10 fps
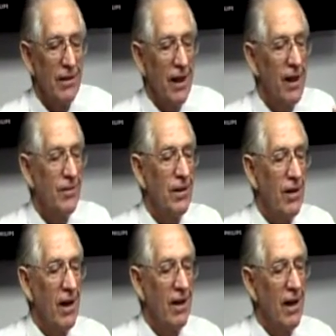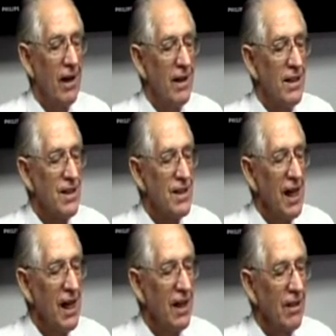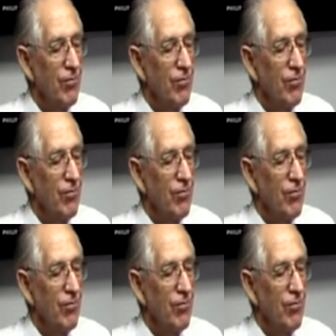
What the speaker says: an understanding.